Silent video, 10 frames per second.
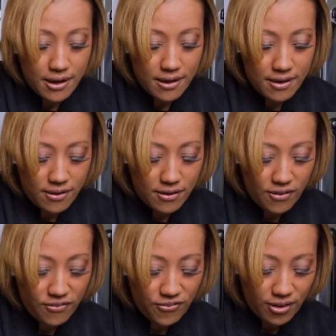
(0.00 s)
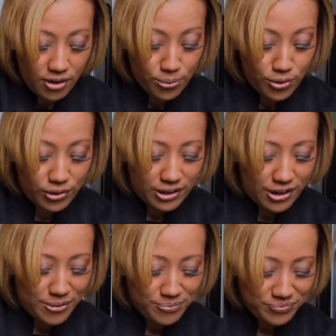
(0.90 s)
of
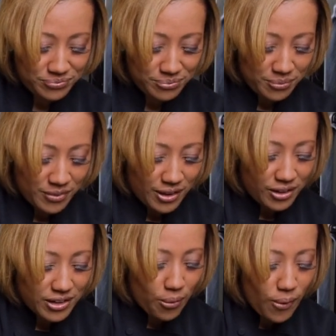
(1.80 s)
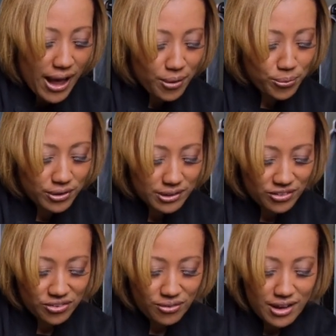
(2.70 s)
arugula. Now, why arugula,
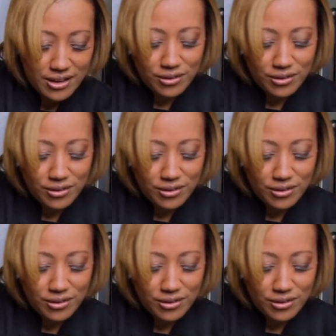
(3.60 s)
Sharon?